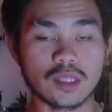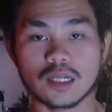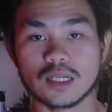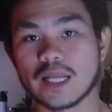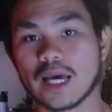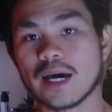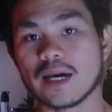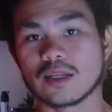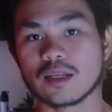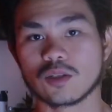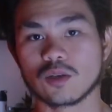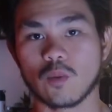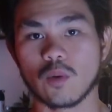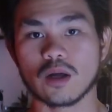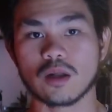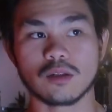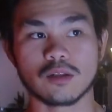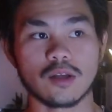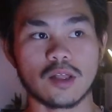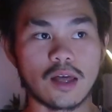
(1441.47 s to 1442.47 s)
the dad as
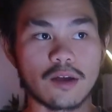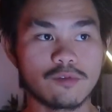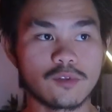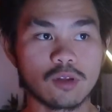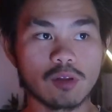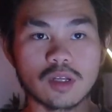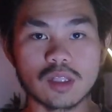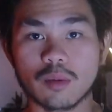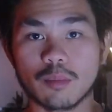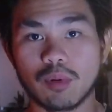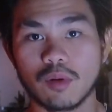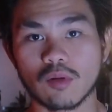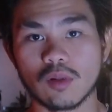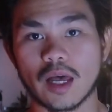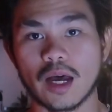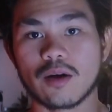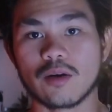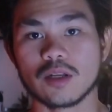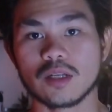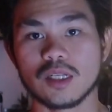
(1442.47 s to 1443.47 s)
well. You have to look at the
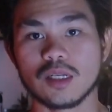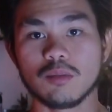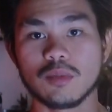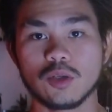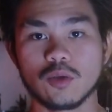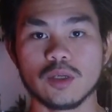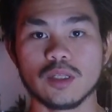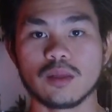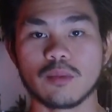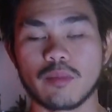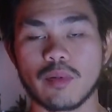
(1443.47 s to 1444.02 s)
polarity between the